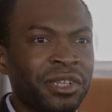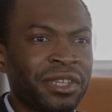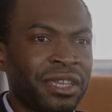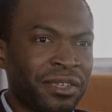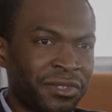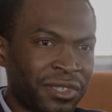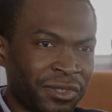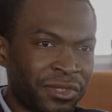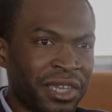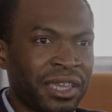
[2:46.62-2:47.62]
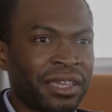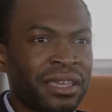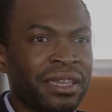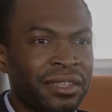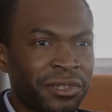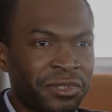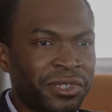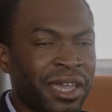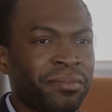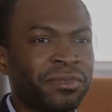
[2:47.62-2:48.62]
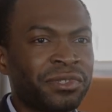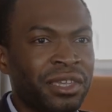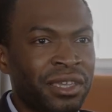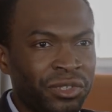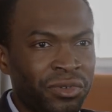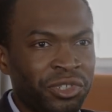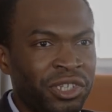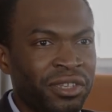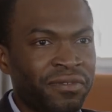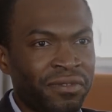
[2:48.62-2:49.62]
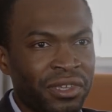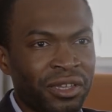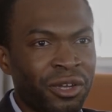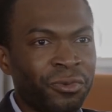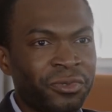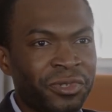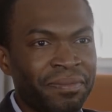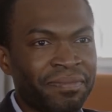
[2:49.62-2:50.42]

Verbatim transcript: that they can start to take the steps to achieve their goals.